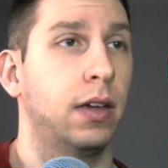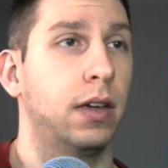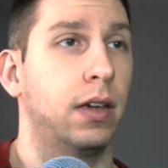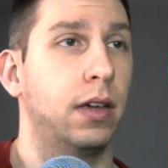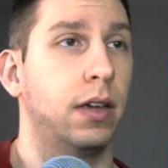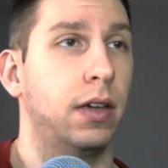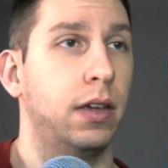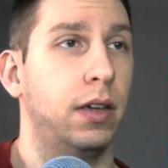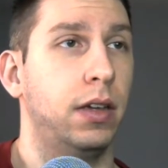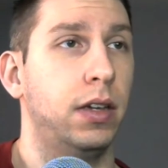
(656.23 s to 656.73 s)

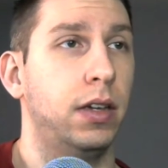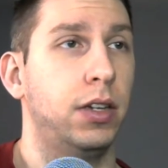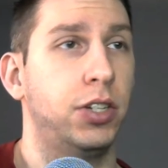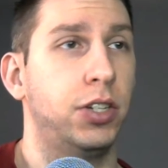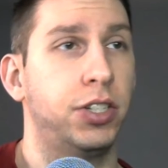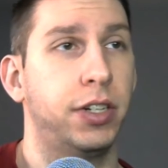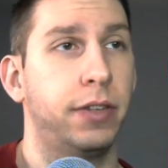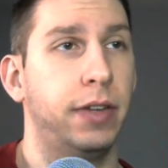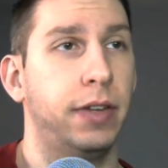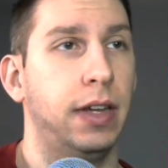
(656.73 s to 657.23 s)
Is
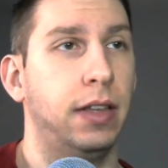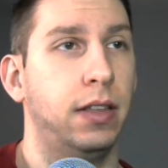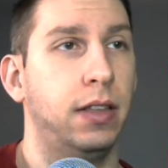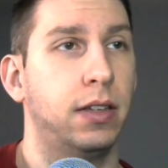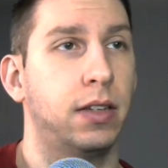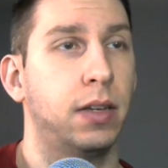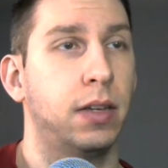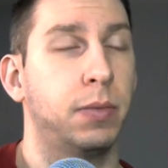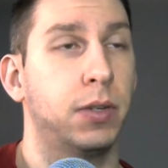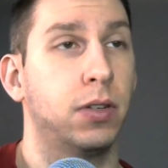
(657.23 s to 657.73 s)
Sherry in this
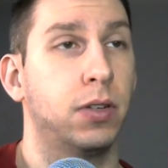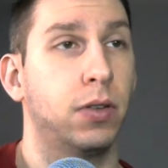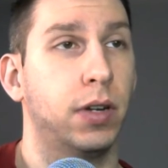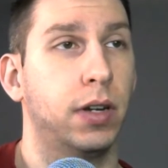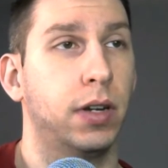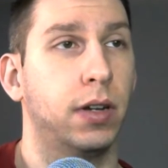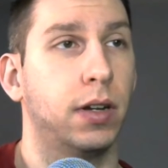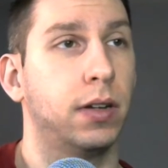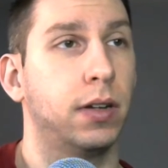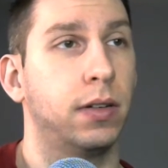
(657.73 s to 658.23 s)
episode at
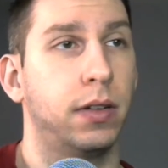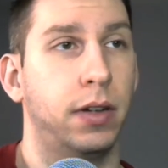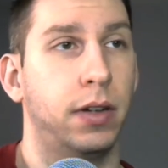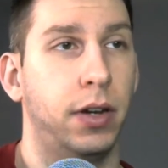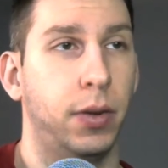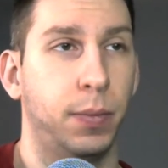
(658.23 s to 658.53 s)
all? No.